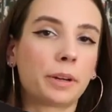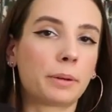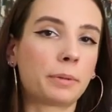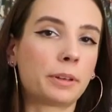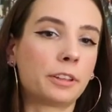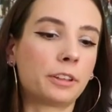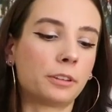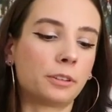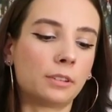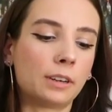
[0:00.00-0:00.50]
Bring Me
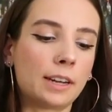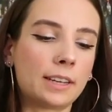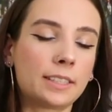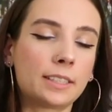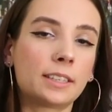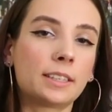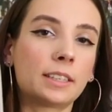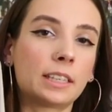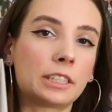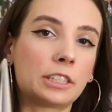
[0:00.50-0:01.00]
the
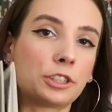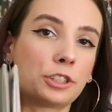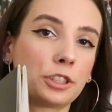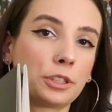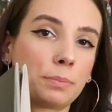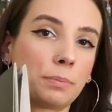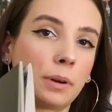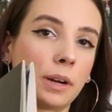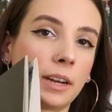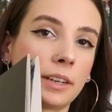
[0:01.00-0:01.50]
Horizon. This is
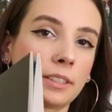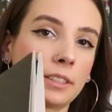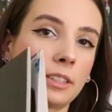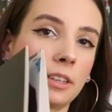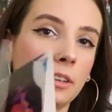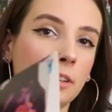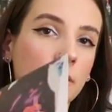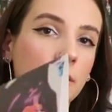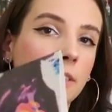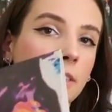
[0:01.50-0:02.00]
just pressed
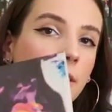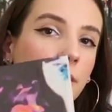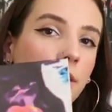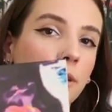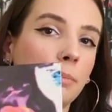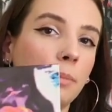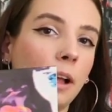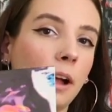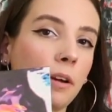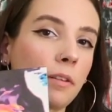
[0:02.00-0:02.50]
on
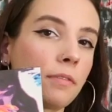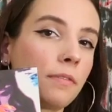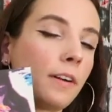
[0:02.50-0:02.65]
standard black